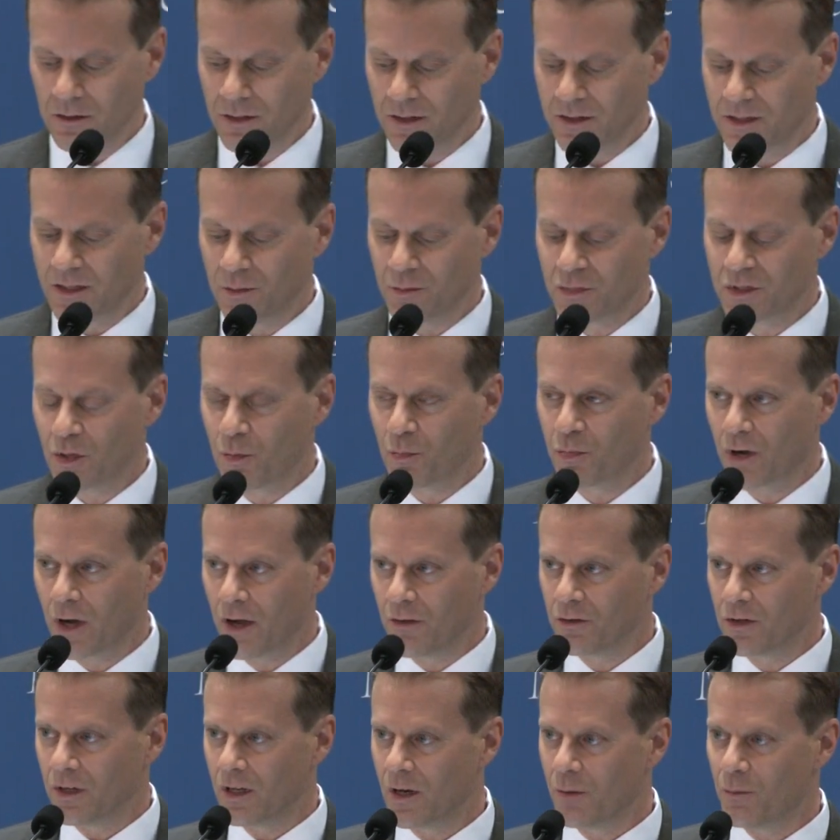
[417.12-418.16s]
that seems so
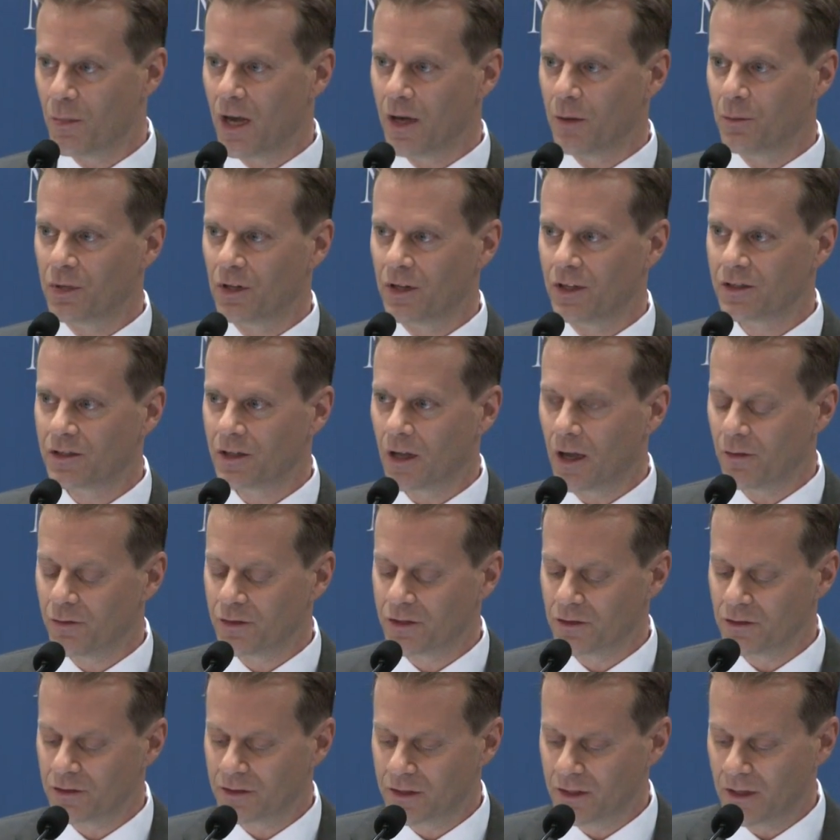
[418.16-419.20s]
prevalent in many police
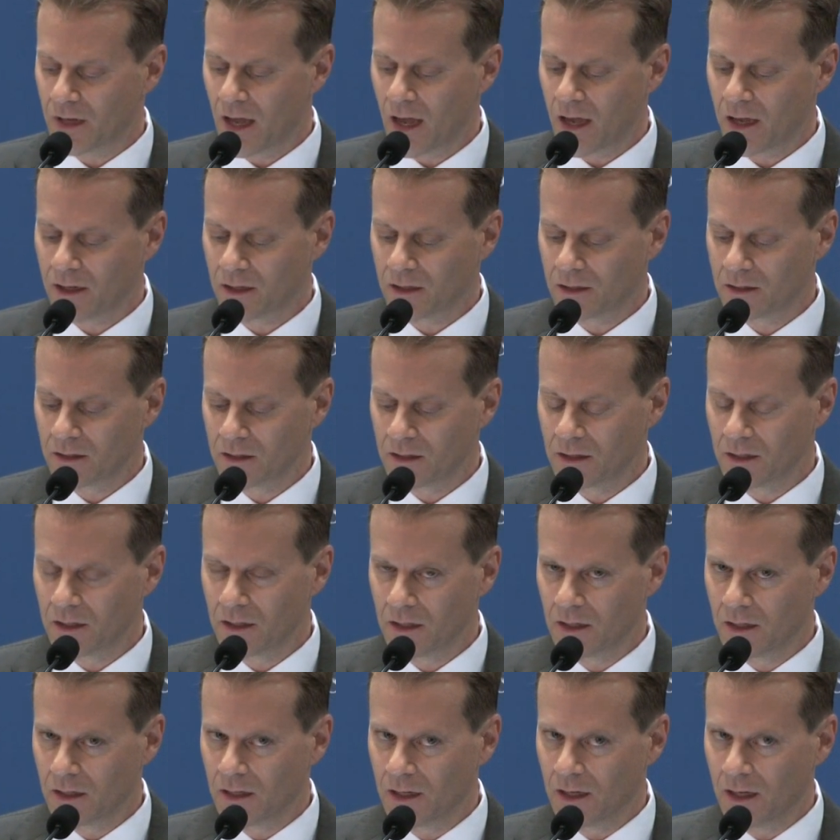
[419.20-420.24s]
officers today.
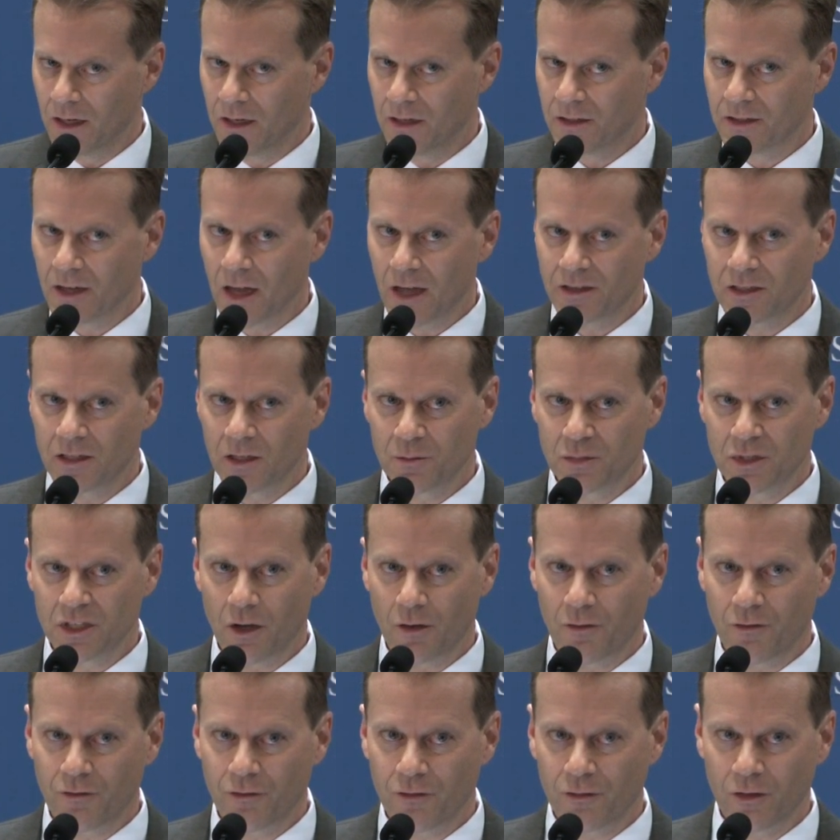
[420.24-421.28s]
He does not see
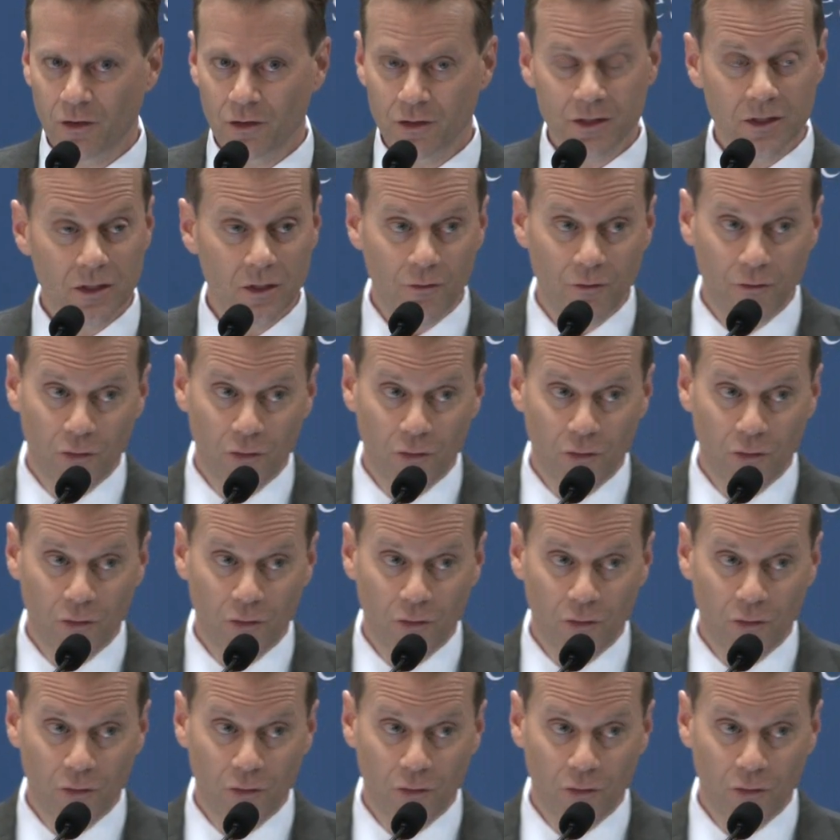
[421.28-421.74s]
himself first